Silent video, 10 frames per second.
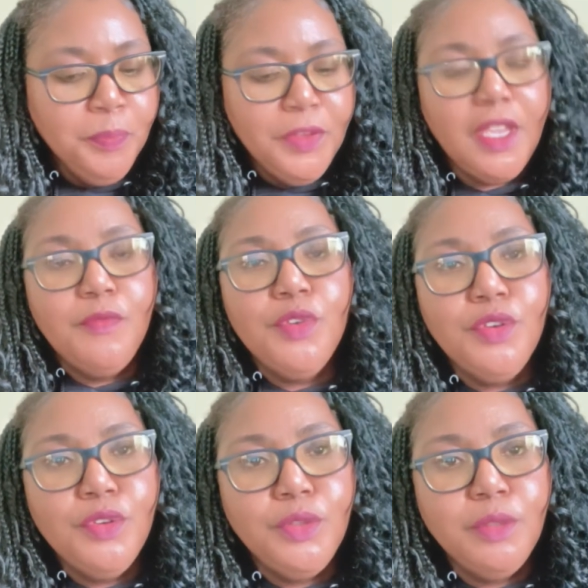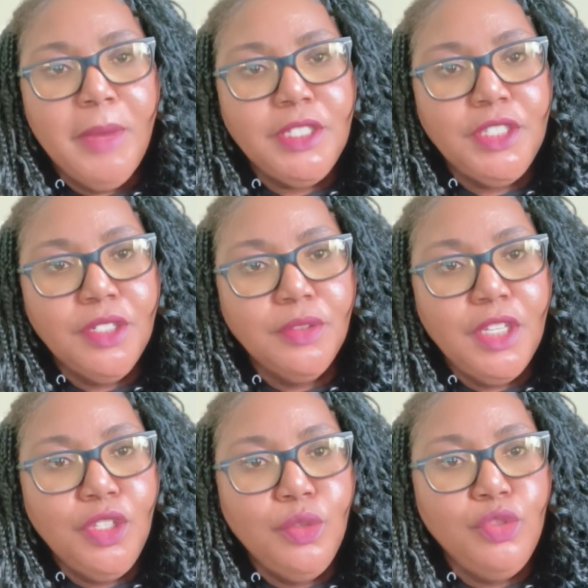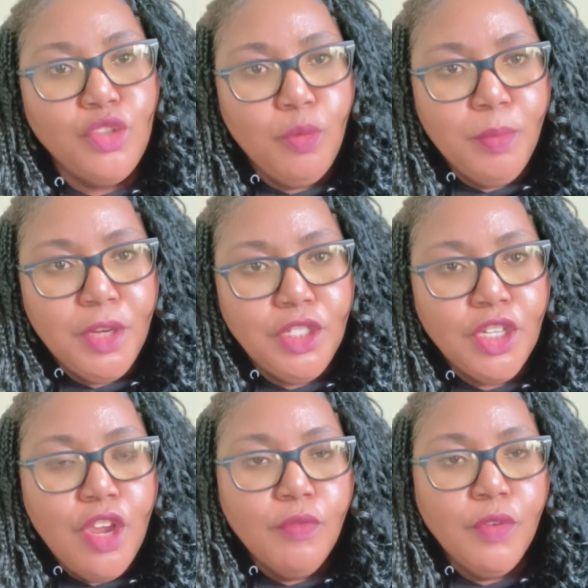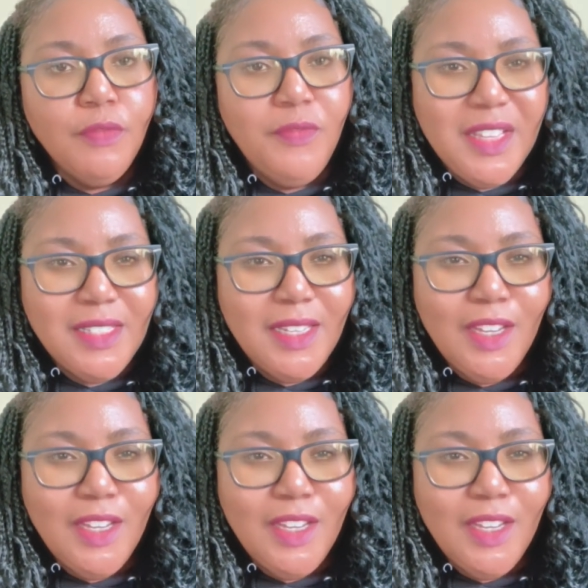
if you're new to my channel thank you so much for visiting.